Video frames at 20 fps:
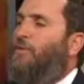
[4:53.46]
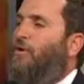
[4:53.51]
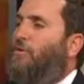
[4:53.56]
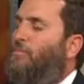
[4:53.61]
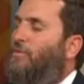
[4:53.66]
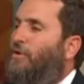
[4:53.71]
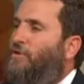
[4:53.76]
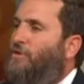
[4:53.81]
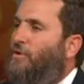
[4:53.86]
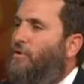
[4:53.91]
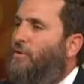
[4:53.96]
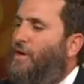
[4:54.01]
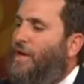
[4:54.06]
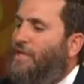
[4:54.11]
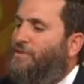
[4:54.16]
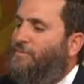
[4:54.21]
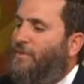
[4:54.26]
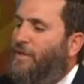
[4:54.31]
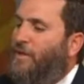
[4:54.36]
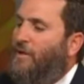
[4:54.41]
are
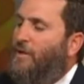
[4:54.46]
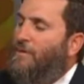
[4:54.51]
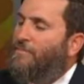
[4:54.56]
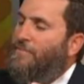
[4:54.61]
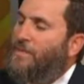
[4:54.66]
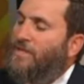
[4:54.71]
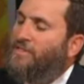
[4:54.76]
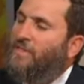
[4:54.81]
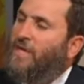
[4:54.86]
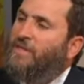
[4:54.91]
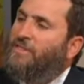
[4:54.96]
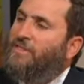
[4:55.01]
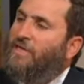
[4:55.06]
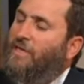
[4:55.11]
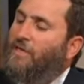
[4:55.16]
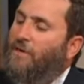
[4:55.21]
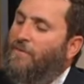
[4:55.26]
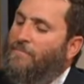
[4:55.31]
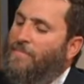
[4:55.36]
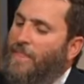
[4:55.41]
multi-orgasmic. This
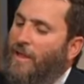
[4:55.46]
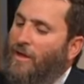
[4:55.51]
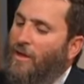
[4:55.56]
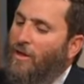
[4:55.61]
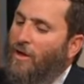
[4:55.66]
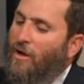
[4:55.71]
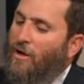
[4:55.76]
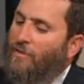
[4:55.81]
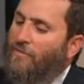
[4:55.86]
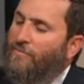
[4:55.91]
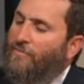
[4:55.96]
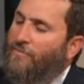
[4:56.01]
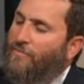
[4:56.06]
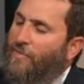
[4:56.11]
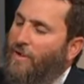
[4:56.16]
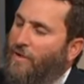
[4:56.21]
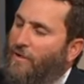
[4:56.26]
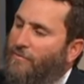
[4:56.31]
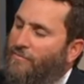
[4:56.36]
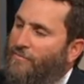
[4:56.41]
idea of
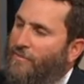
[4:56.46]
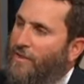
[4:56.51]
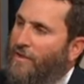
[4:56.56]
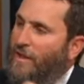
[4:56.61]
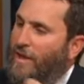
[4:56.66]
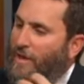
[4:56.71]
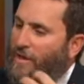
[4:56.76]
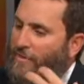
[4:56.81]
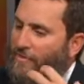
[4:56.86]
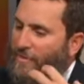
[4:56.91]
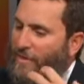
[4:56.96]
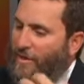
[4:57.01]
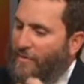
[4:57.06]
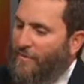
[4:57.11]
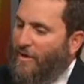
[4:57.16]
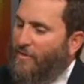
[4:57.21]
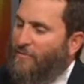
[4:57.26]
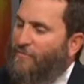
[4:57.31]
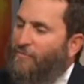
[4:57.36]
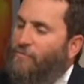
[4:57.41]

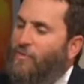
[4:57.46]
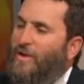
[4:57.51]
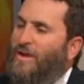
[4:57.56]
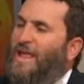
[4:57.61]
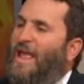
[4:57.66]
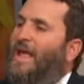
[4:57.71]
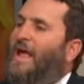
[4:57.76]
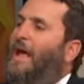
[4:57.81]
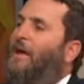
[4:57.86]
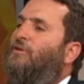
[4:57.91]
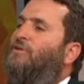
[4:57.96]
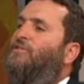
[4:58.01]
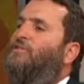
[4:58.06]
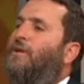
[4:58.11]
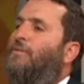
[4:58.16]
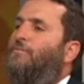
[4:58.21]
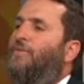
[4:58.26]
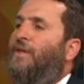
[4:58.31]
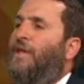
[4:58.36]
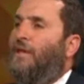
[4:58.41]
bringing out
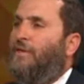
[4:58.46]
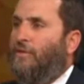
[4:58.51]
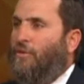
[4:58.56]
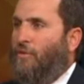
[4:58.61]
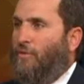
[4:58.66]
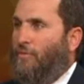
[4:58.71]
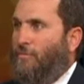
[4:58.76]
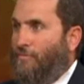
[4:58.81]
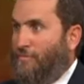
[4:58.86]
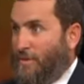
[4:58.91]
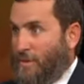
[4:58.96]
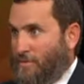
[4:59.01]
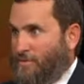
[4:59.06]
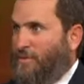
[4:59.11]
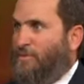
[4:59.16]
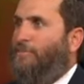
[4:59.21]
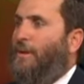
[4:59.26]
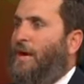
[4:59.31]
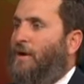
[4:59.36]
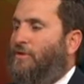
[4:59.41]
something in your
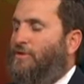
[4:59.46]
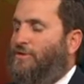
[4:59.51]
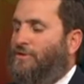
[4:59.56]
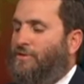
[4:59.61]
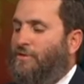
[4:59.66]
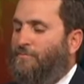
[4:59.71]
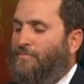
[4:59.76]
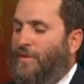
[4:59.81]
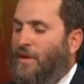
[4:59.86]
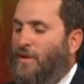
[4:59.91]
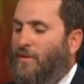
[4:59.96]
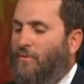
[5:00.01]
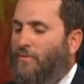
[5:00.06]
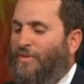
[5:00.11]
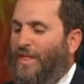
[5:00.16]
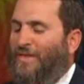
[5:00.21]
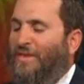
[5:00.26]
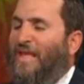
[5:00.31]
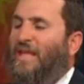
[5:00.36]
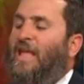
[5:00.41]
spouse
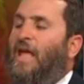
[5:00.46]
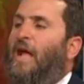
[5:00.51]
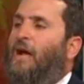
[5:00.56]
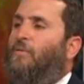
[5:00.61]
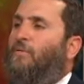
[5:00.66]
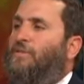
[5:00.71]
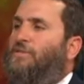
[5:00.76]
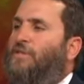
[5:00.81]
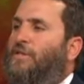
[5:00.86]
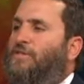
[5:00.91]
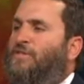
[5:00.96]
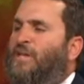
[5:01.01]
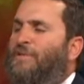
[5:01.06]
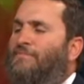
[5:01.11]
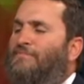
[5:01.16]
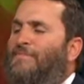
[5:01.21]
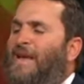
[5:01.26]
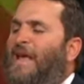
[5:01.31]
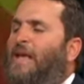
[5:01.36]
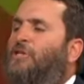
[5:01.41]
that they can't resist.
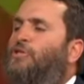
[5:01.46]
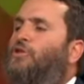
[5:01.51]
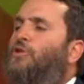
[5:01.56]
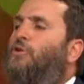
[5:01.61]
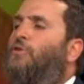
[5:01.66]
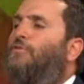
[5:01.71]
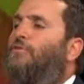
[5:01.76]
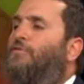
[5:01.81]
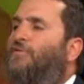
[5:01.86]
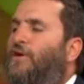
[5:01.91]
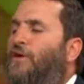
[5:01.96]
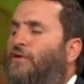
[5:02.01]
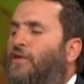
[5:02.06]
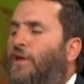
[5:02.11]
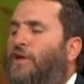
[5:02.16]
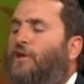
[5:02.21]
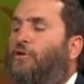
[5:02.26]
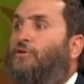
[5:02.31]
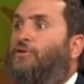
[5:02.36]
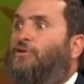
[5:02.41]
It makes you feel
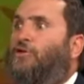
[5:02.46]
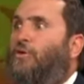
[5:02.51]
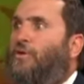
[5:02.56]
like you're so